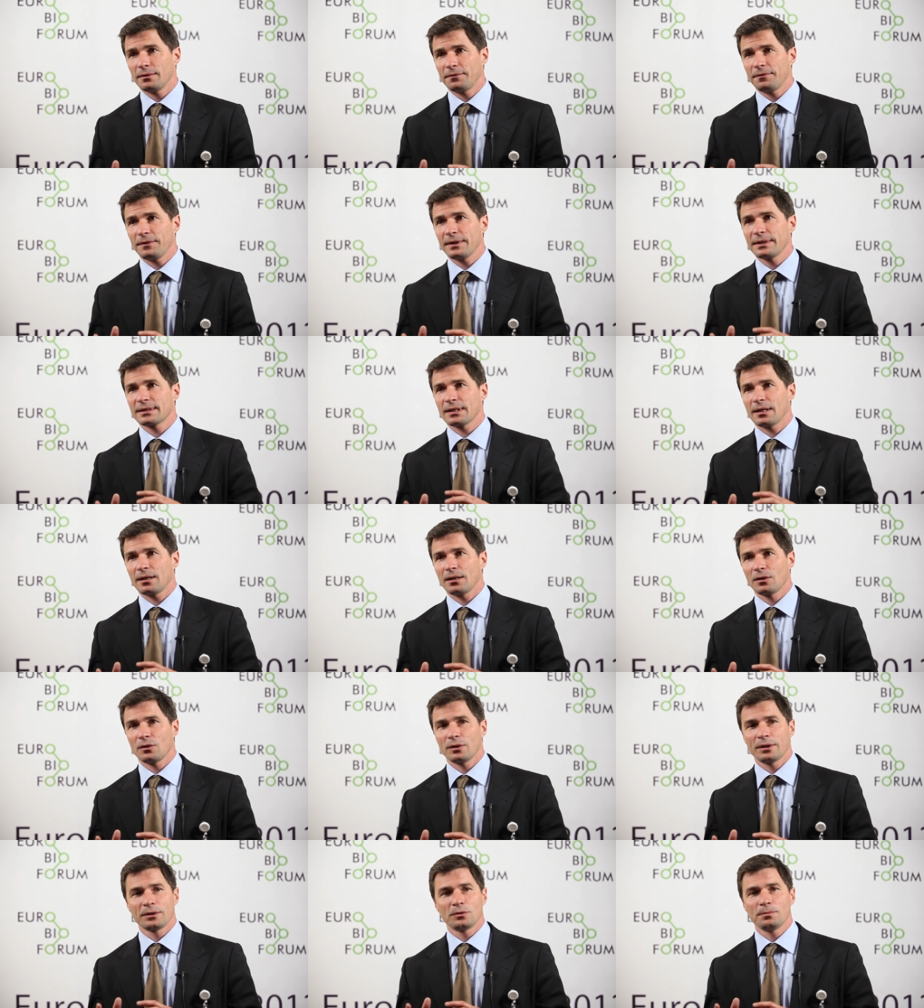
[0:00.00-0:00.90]
things are
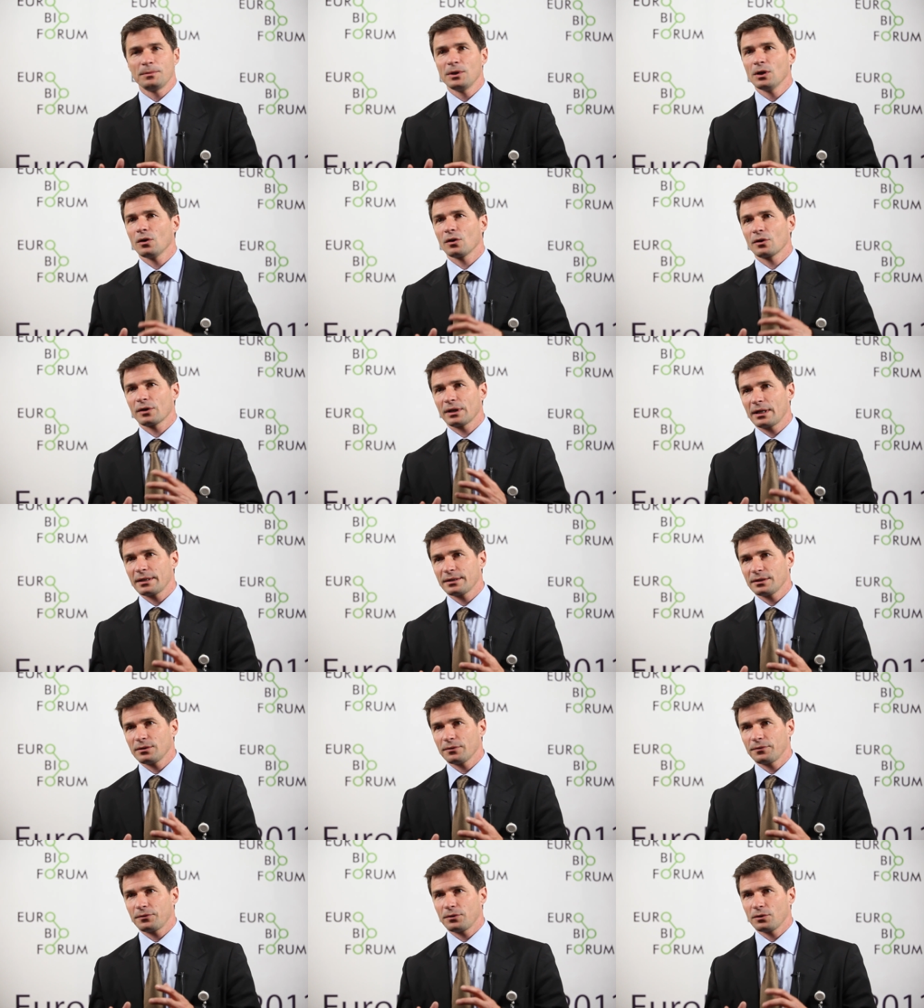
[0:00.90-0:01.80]
going to be organized
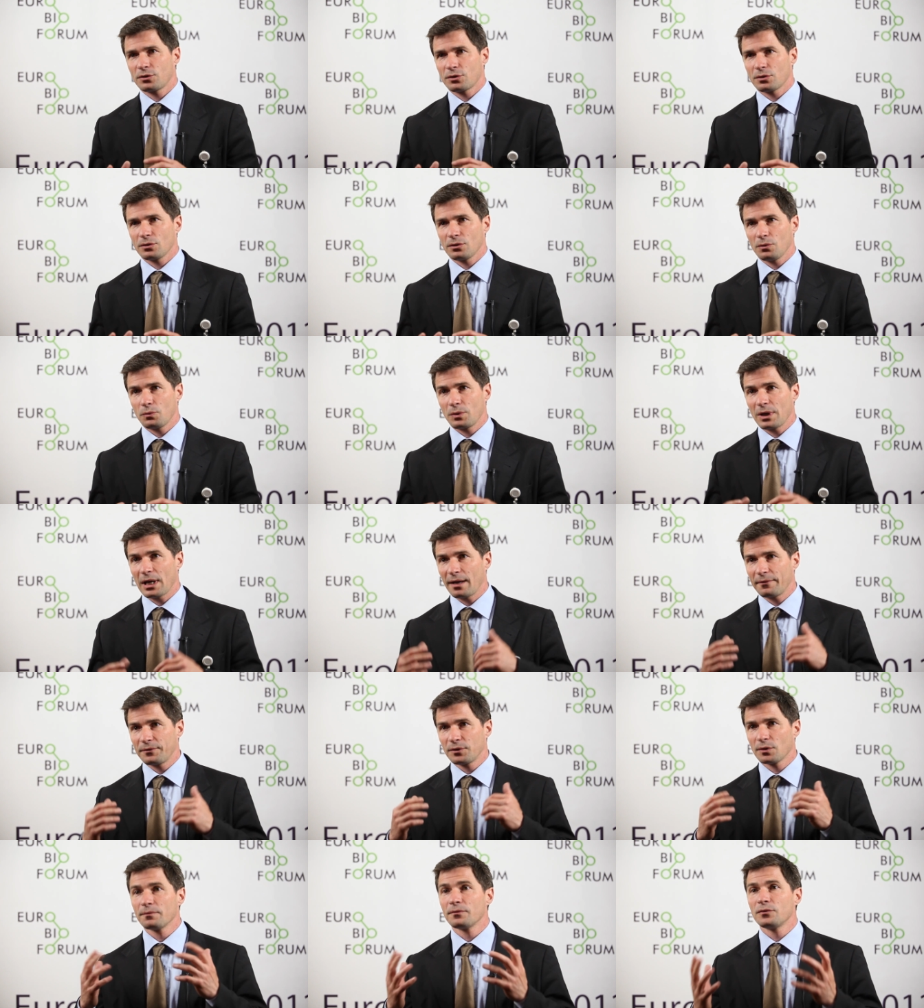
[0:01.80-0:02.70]
in the future. We
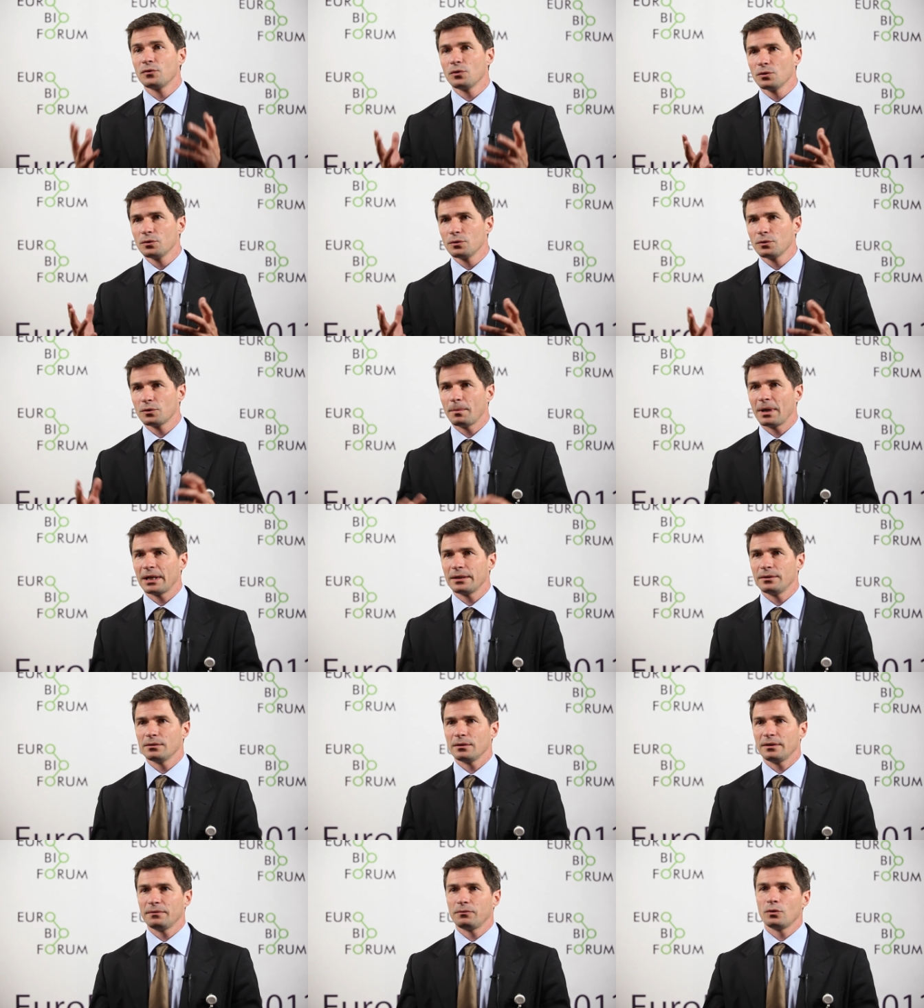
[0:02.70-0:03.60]
have some views about
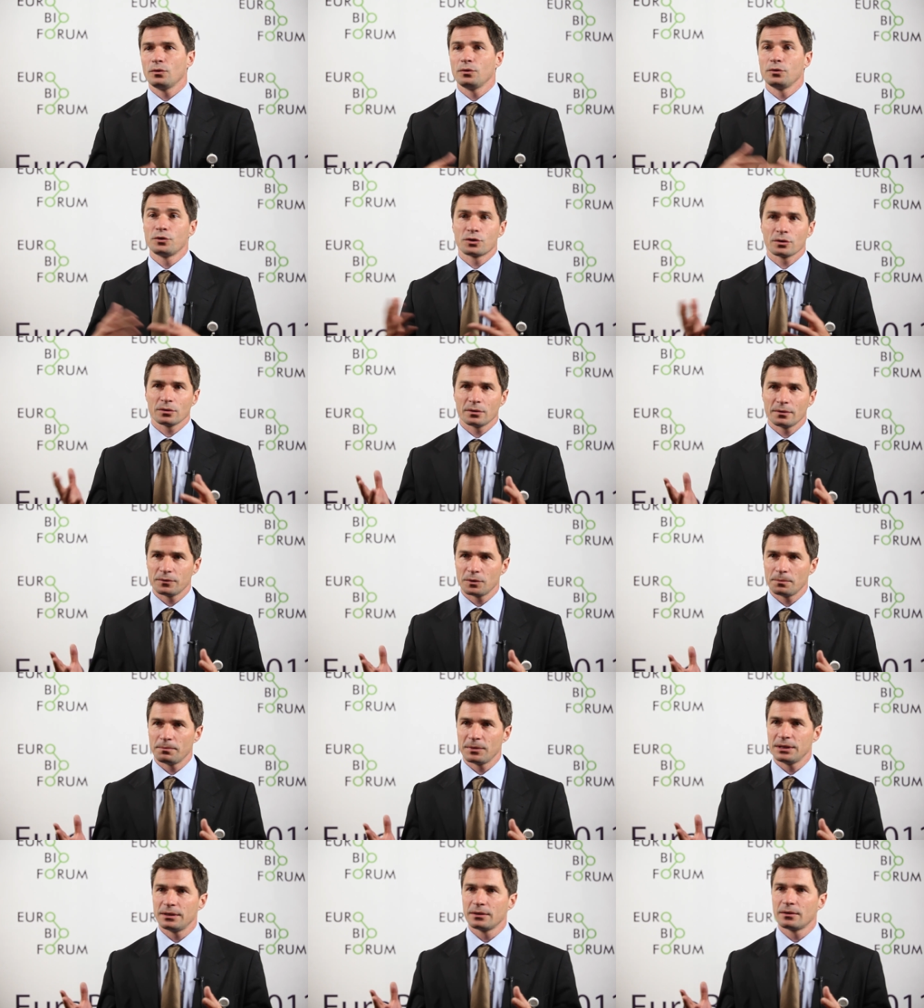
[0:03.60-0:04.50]
the evolution of the
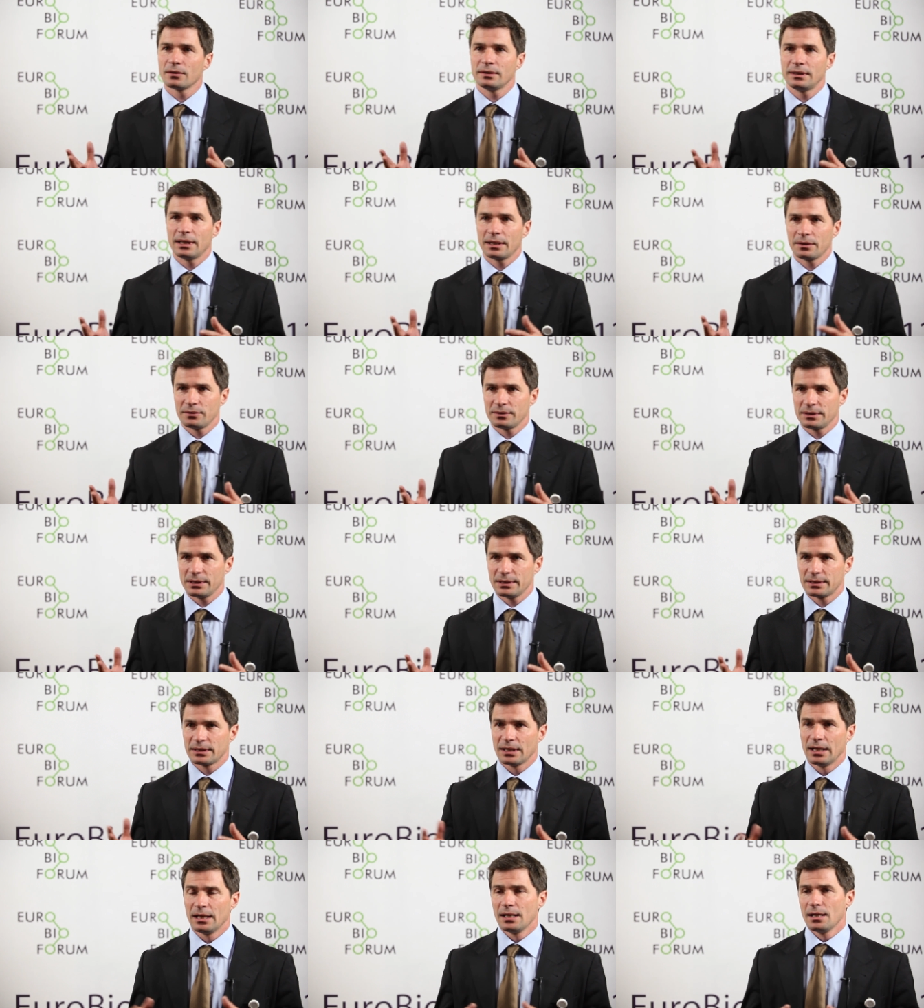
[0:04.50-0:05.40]
medical diagnosis.